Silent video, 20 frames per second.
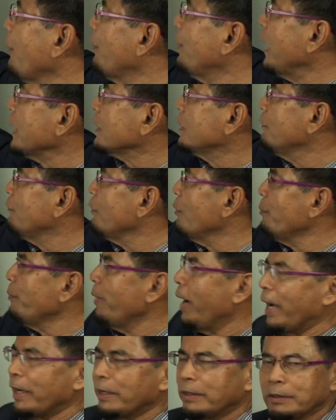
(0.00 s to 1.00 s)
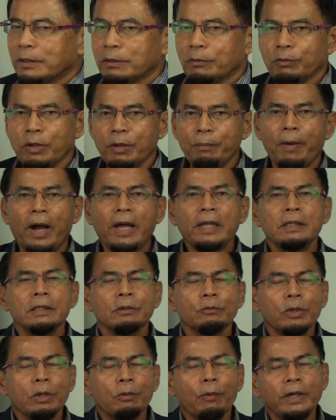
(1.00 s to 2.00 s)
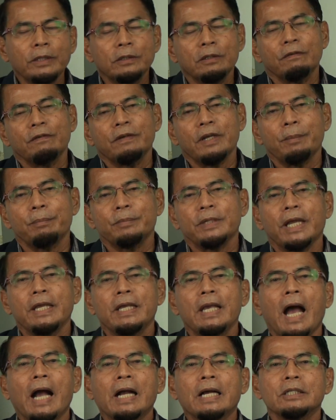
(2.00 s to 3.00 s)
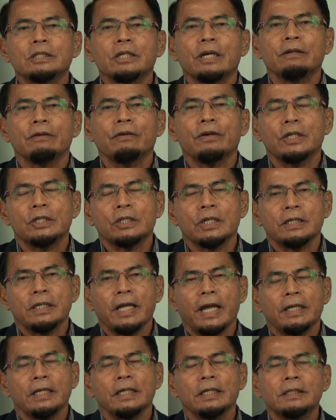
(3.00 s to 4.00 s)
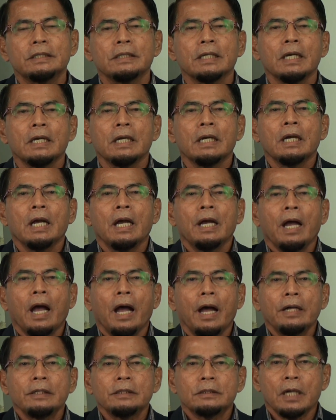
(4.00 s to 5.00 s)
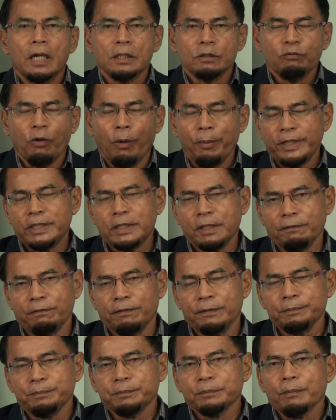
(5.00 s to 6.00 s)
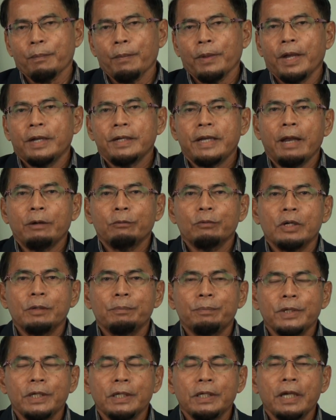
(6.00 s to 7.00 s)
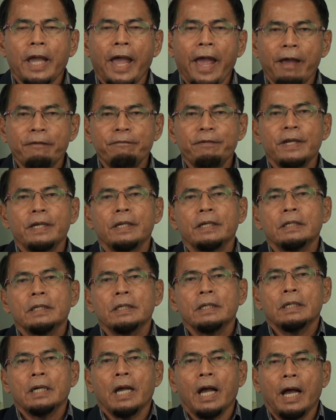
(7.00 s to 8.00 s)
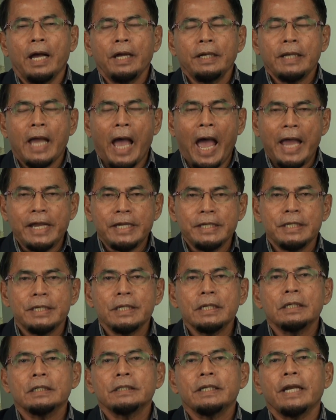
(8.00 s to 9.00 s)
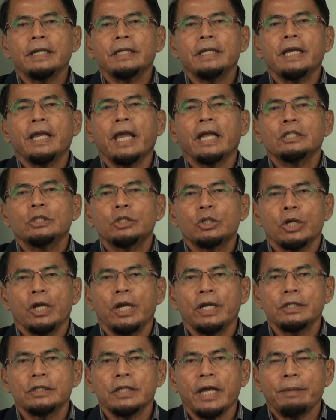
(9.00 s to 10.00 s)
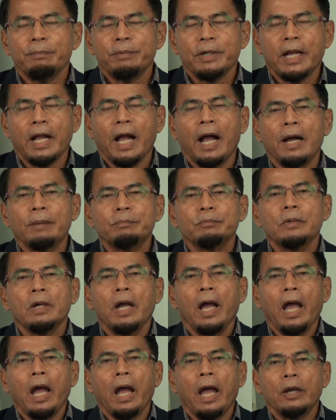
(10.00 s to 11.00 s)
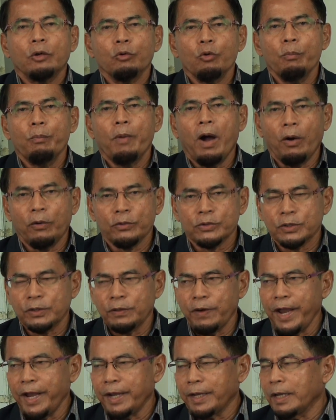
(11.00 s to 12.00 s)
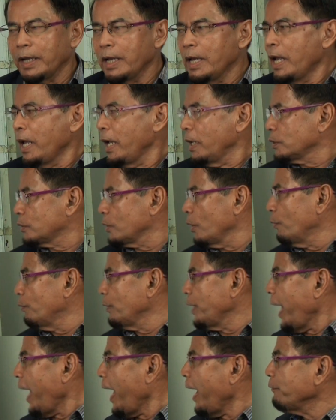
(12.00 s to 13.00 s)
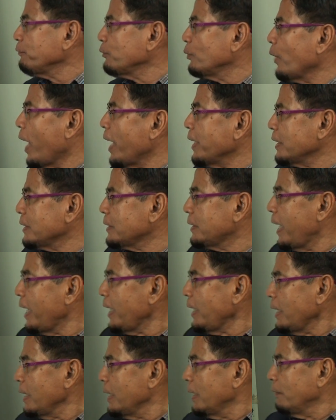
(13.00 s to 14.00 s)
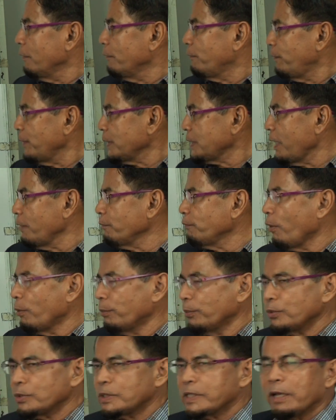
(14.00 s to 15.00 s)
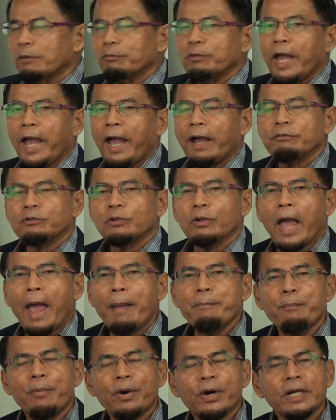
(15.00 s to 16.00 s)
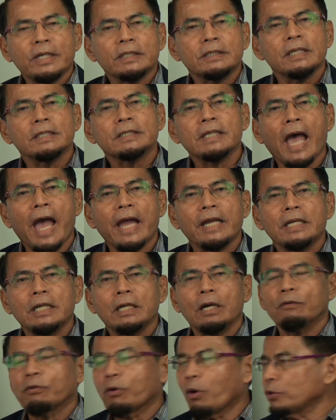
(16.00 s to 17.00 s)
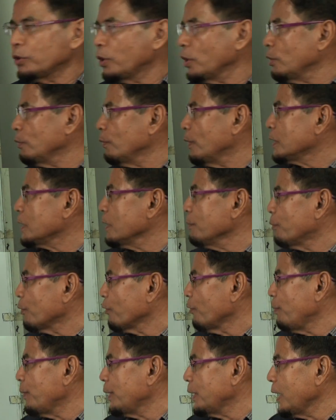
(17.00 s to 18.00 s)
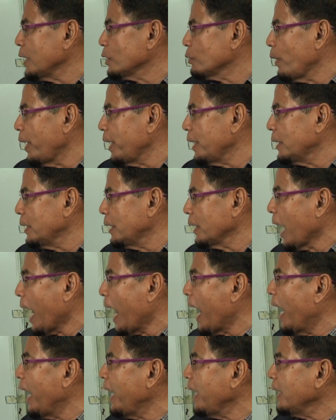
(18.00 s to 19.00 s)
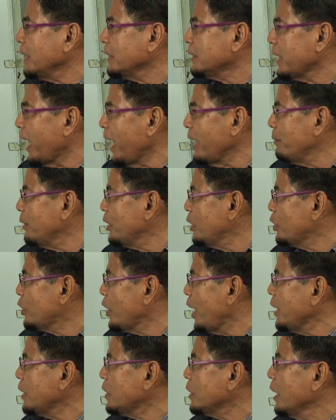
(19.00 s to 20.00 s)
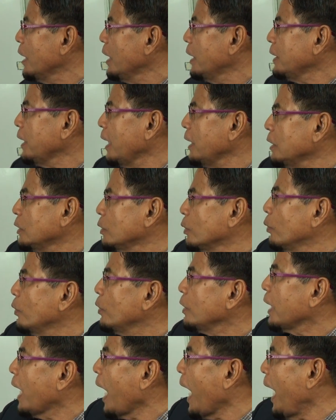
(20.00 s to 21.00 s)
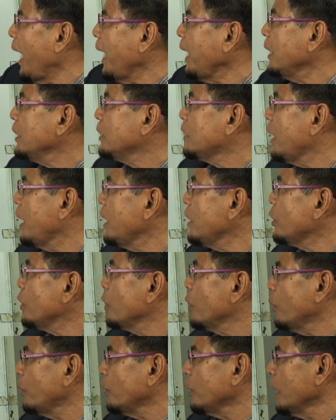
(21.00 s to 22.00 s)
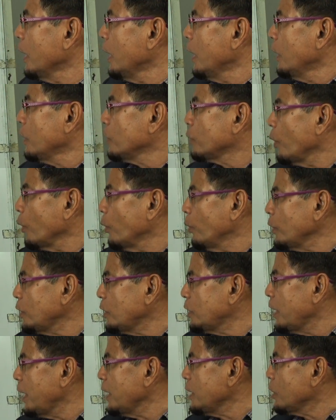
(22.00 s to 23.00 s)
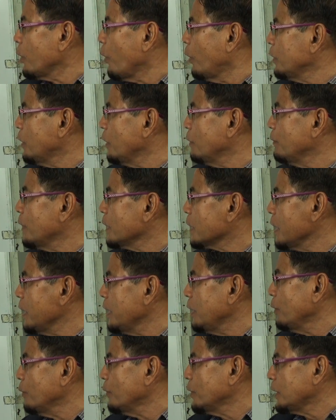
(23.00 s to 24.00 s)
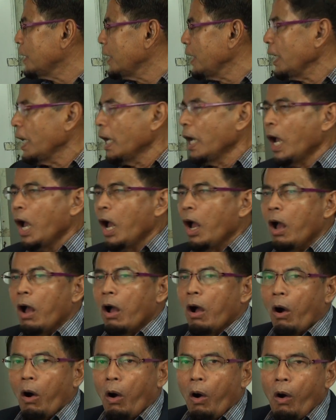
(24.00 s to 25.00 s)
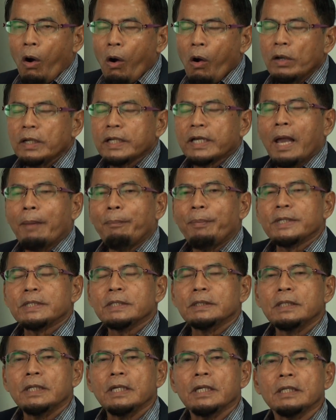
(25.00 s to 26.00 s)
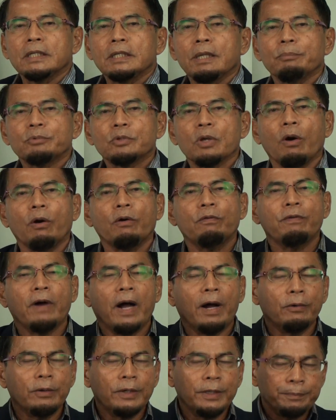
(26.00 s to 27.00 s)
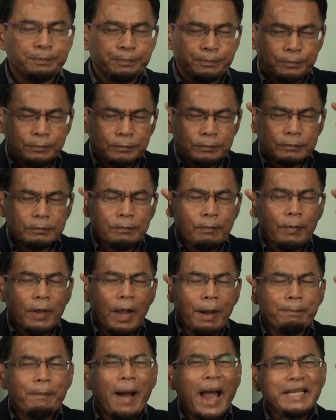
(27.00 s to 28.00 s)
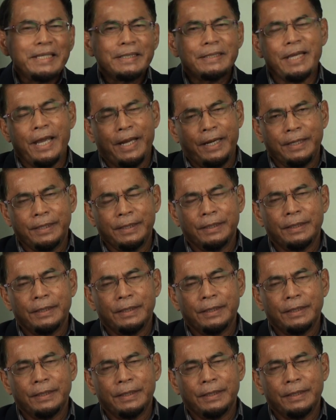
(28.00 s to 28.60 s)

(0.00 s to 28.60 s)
a productive ummah. We want to develop the younger generation that is transformative, that will be having the idea that they can change and become an ummah of strength. So we have to understand, first and foremost, that we have to embrace this idea of continuous improvement. That's why Kai, Zen means change, that is good. Kai, change, good. So good change continuously using all the capacity in terms of our mindset.